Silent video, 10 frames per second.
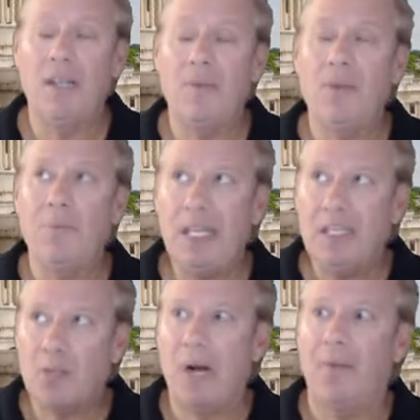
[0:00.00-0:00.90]
The
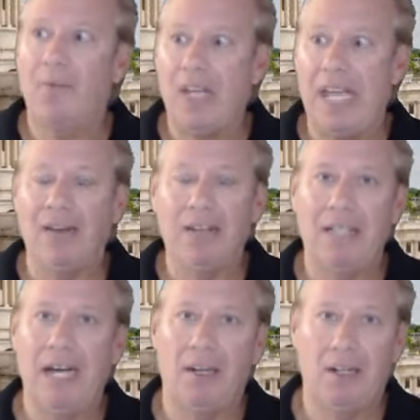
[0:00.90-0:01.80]
biggest problem for Gary
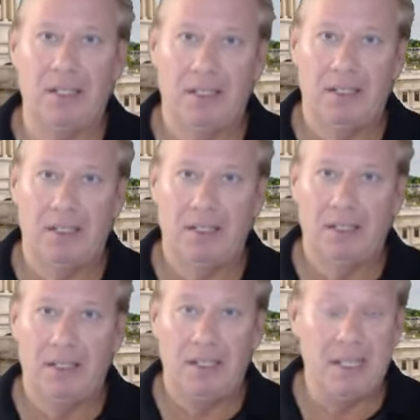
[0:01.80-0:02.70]
Leonard
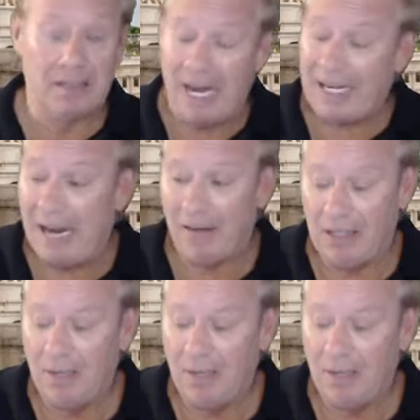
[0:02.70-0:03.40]
is not Gary.